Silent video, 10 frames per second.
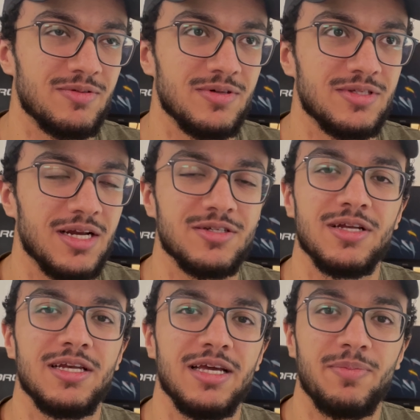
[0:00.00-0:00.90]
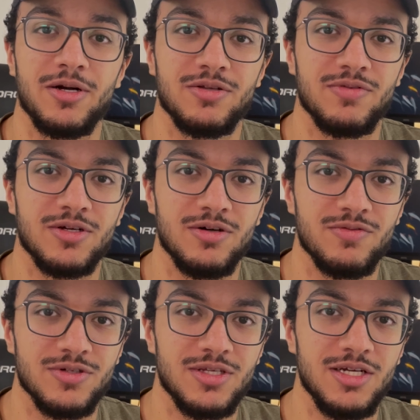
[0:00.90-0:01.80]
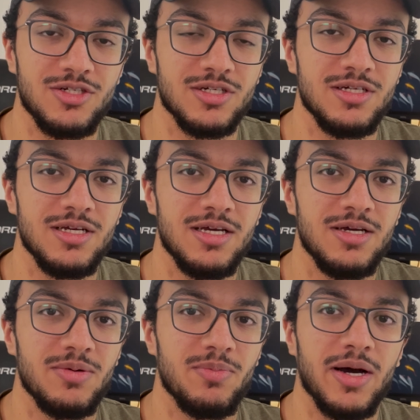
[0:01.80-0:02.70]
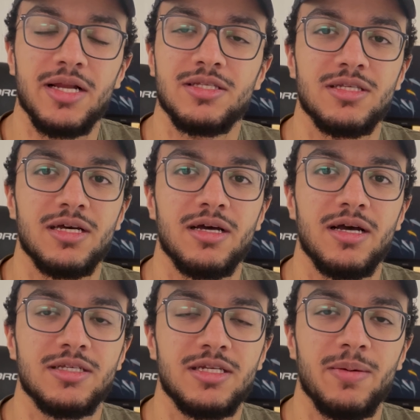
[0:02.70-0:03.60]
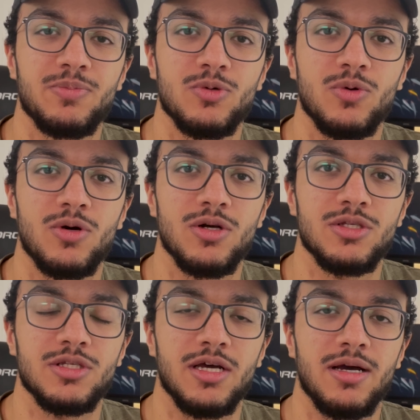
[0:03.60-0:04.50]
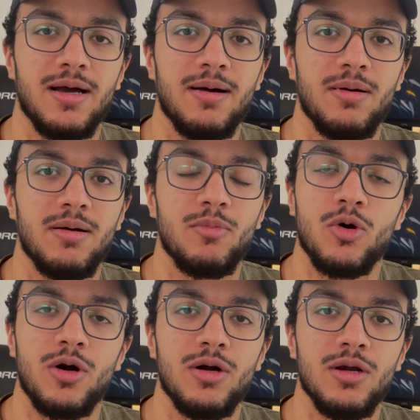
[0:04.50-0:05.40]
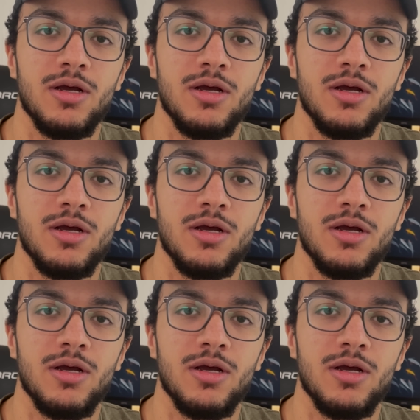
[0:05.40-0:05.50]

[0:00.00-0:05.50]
certainly a part of the conversation, but it's a step towards a more